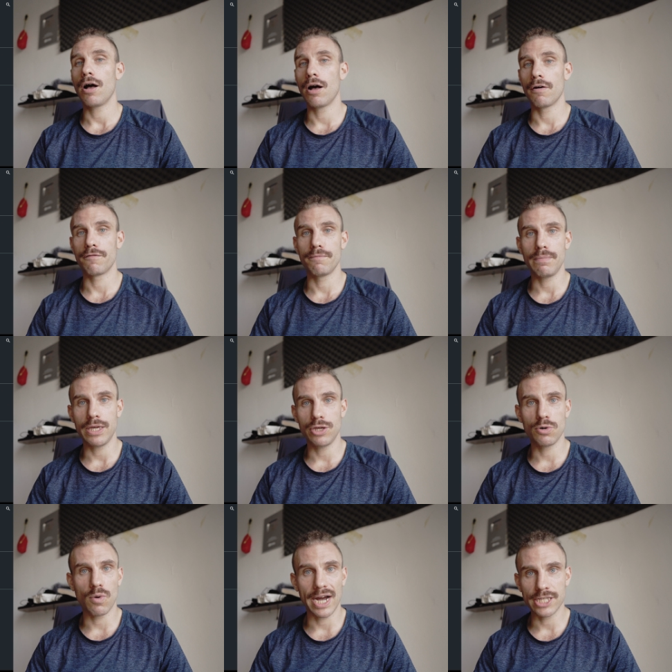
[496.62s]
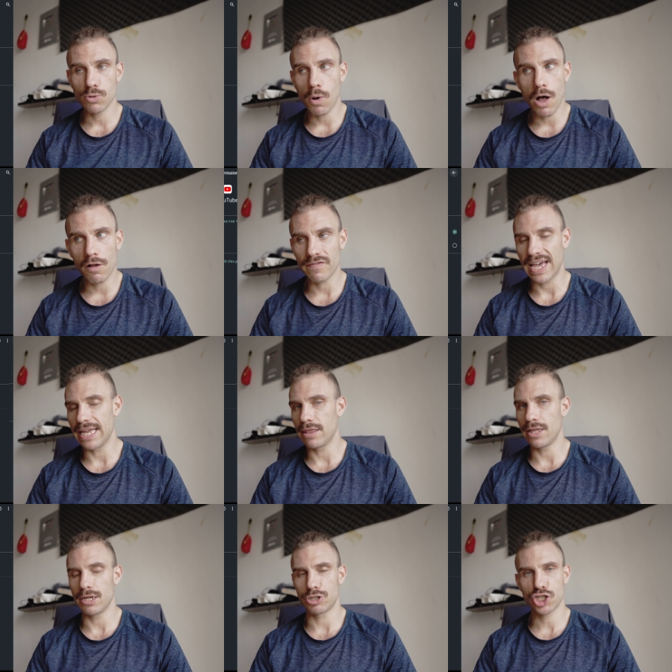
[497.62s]
of M I U I twelve
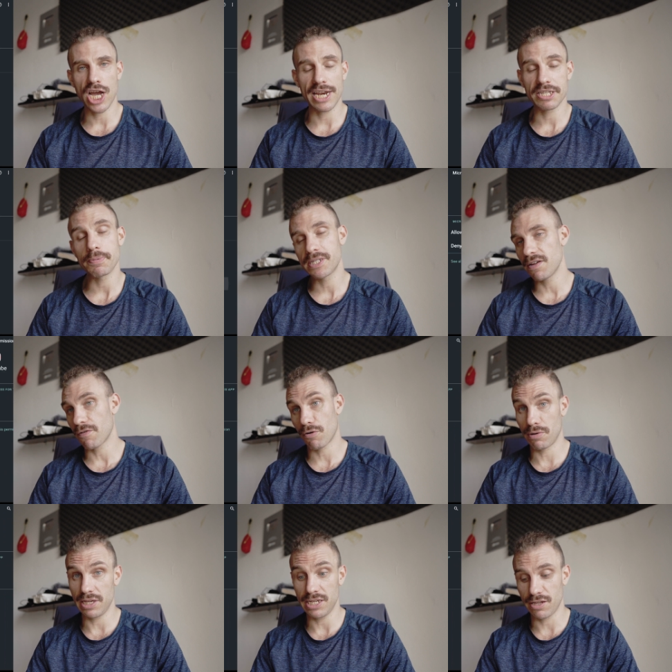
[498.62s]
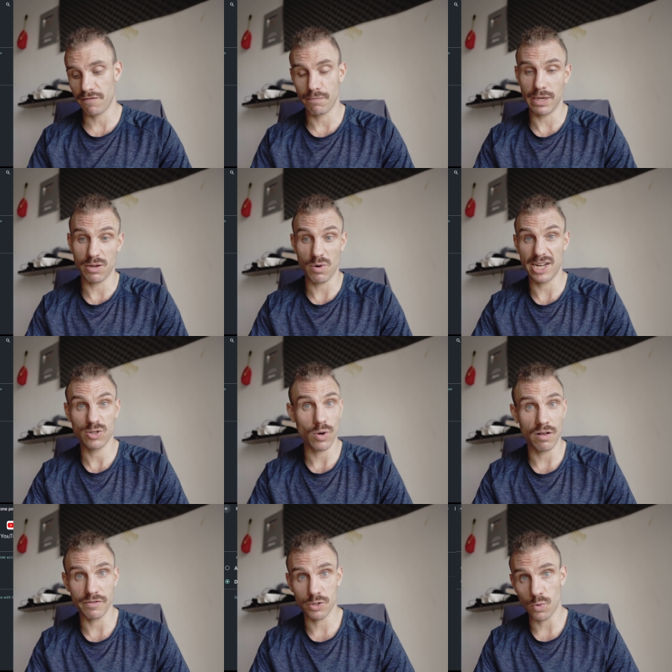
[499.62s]
and the China-specific release of M I U I
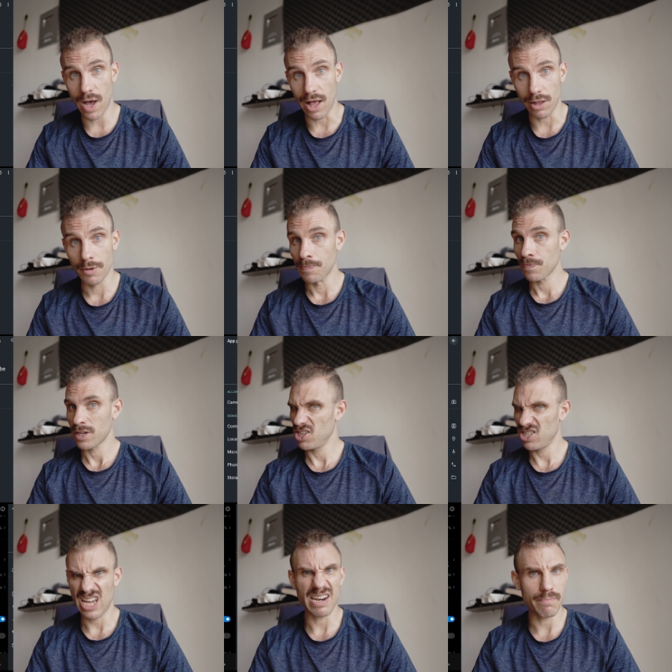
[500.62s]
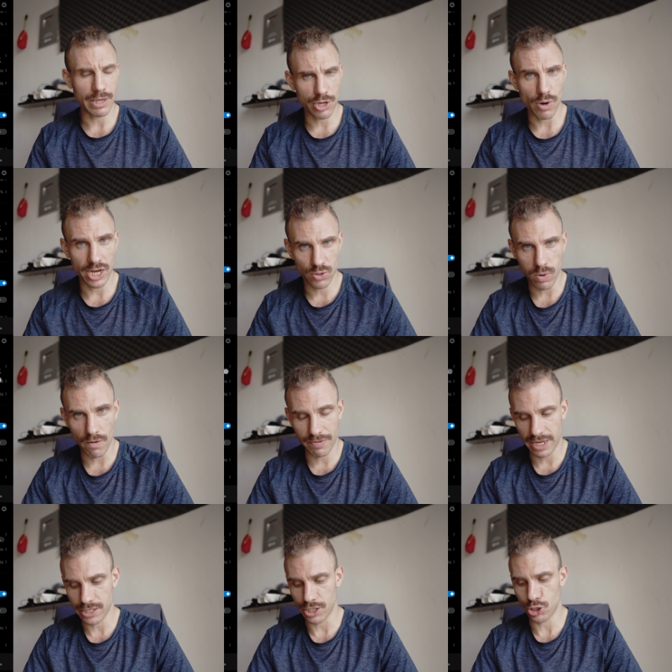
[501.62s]
twelve as well, just kind of M I U I twelve
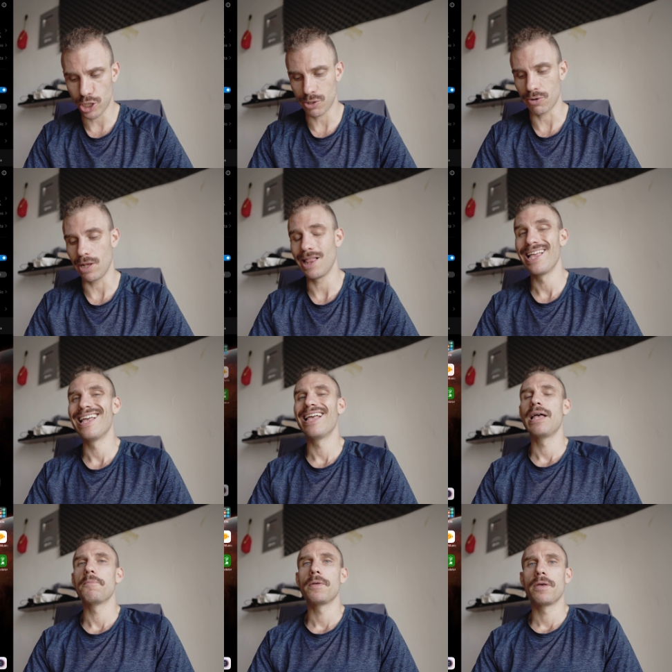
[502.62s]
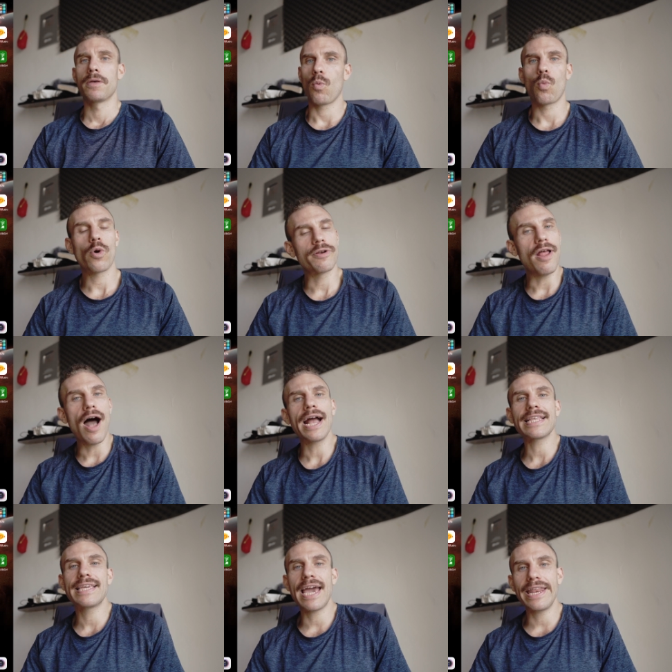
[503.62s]
things in general. We're
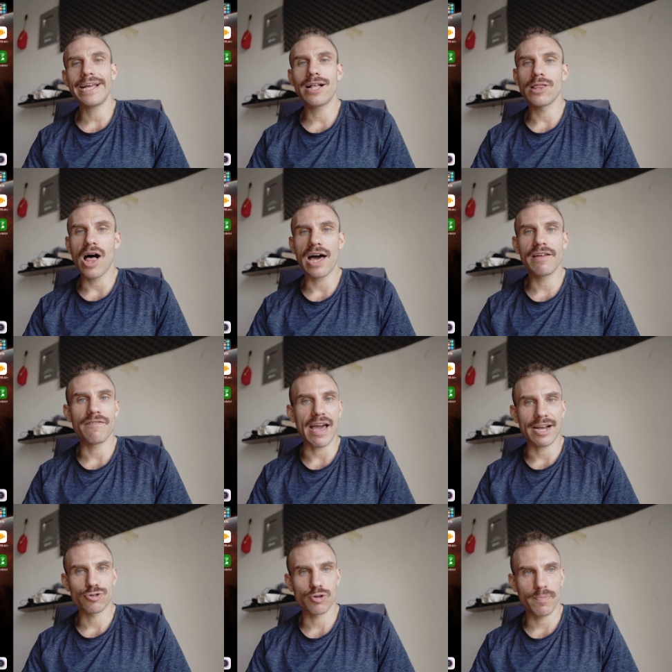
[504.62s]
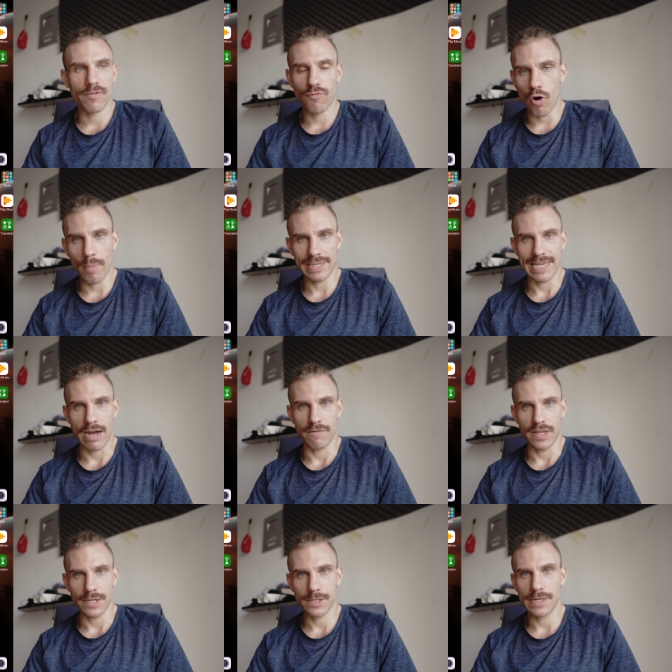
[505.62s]
not getting a lot of extra performance out
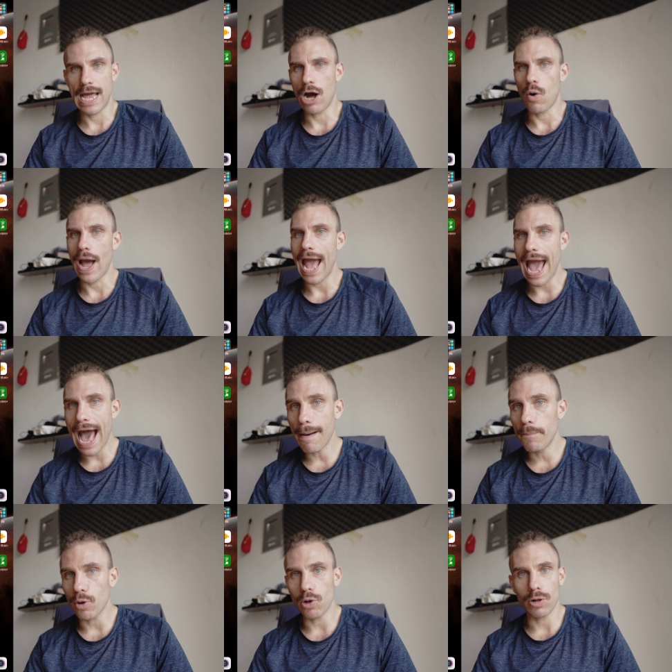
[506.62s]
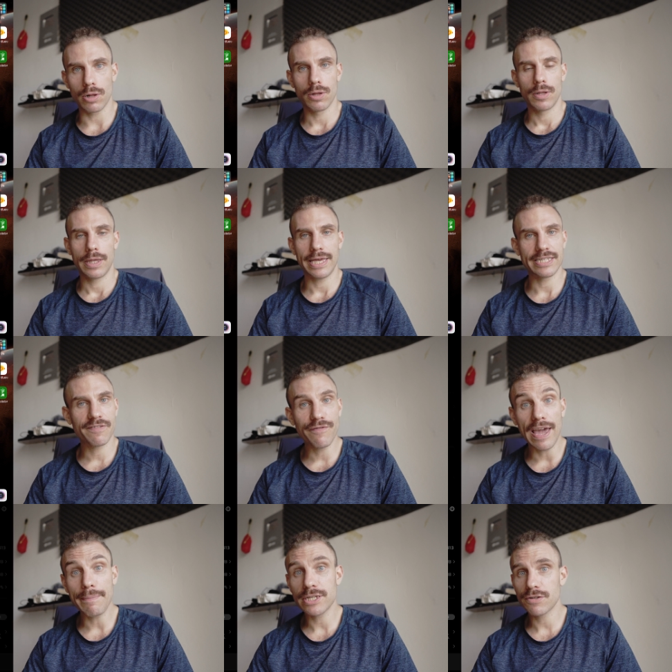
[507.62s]
of this. Now, Apple is
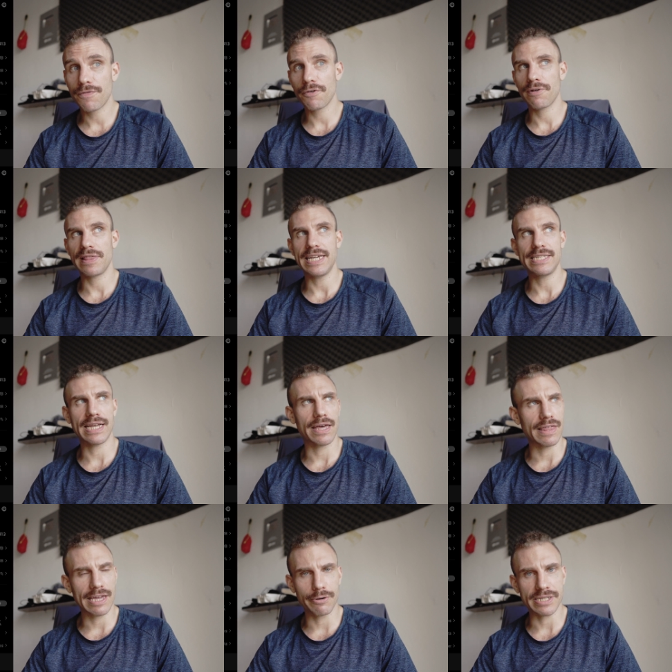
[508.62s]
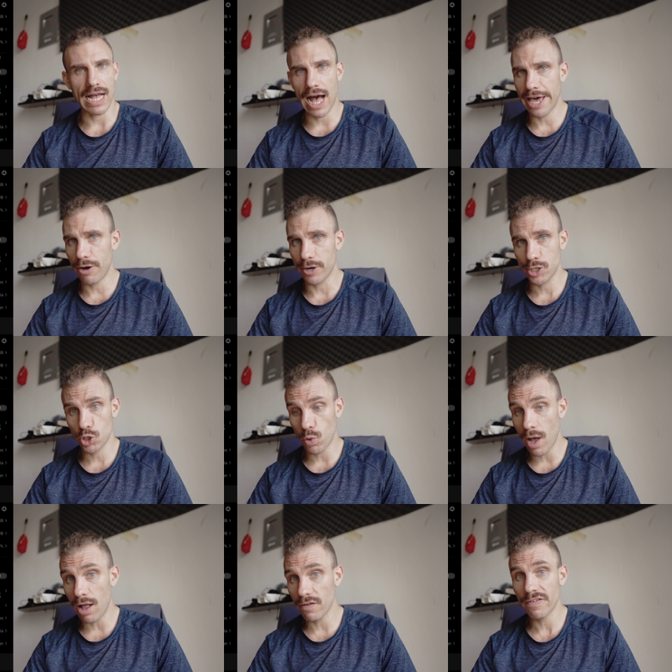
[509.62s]
famous for releasing, I think it was i O S
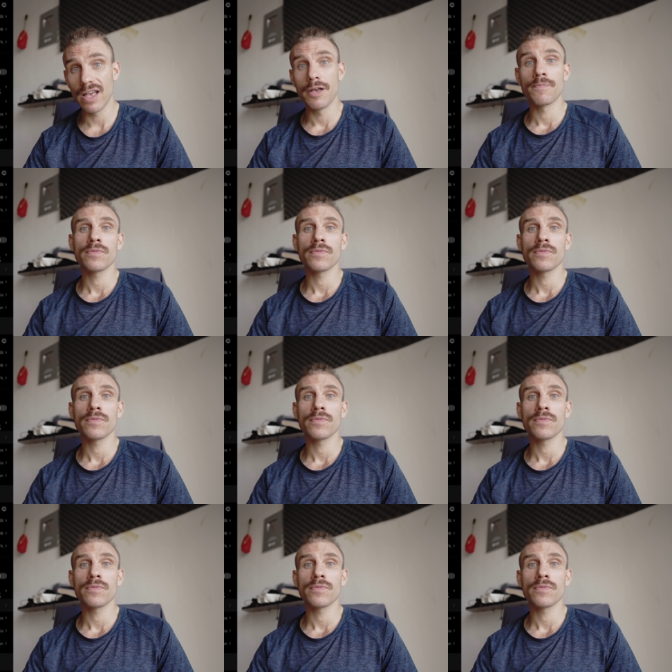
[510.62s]
twelve,